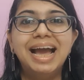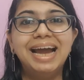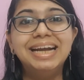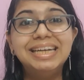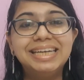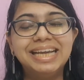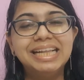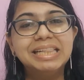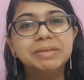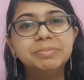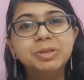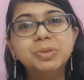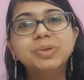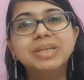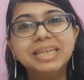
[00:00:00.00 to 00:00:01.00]
and tell
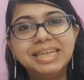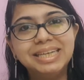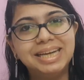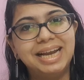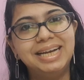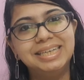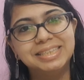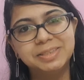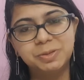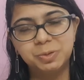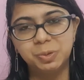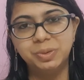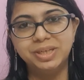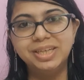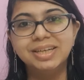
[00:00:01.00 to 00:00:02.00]
them to rewrite the
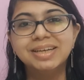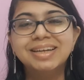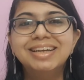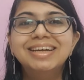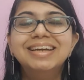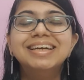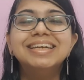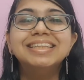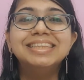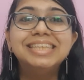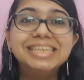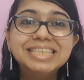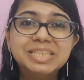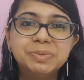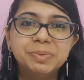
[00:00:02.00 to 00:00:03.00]
story.
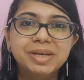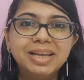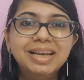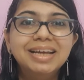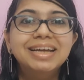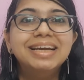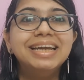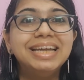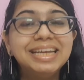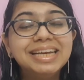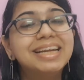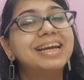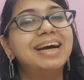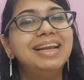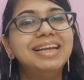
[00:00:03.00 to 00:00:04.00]
This will
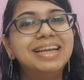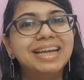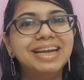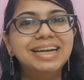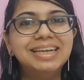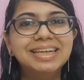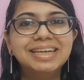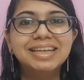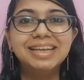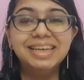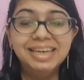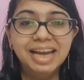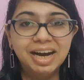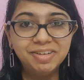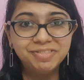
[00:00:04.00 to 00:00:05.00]
inculcate
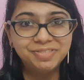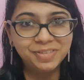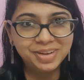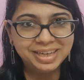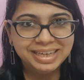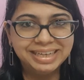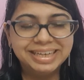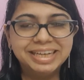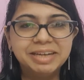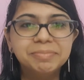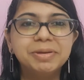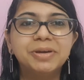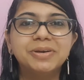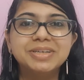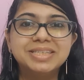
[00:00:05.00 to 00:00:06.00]
love for reading
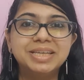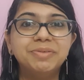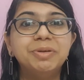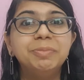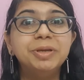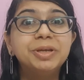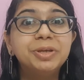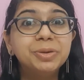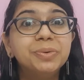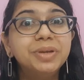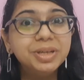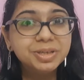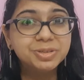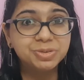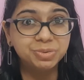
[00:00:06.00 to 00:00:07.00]
because they will be
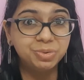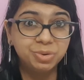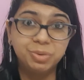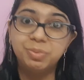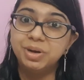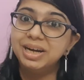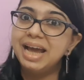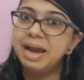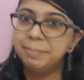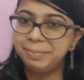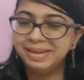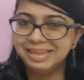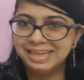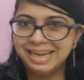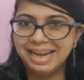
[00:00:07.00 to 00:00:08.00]
curious to know what
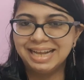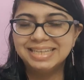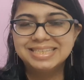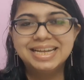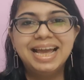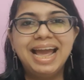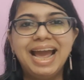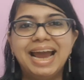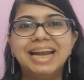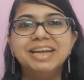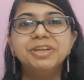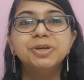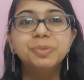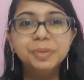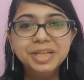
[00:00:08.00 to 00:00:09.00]
happened next,
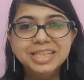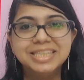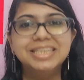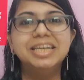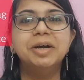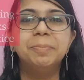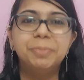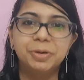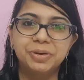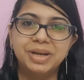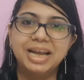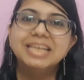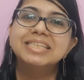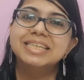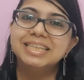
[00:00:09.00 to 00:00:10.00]
and you will see a
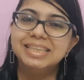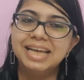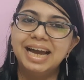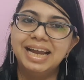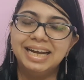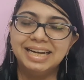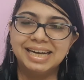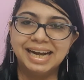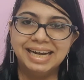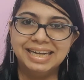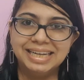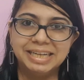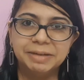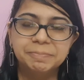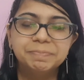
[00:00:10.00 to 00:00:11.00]
progress in their
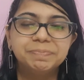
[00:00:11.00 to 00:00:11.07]
handwriting.